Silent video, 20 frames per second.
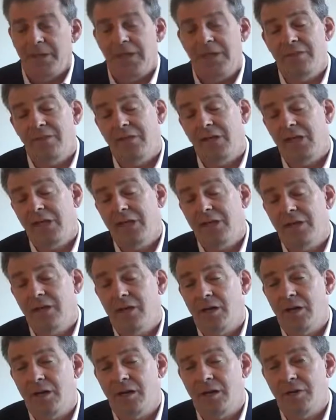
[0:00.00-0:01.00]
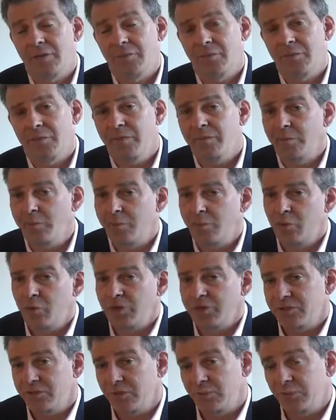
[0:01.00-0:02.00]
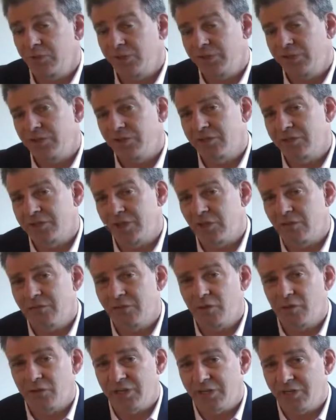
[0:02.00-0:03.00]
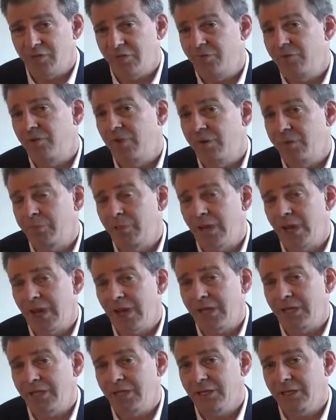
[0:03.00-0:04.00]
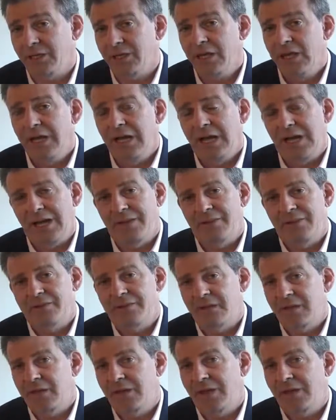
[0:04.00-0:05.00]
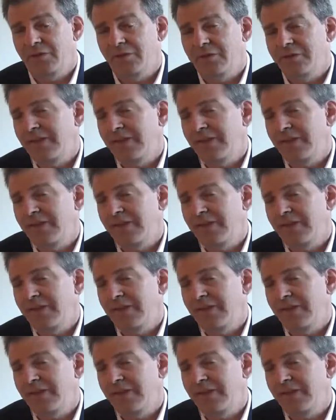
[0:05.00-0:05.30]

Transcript: And then the boys are putting their cell phone in their front pocket, and the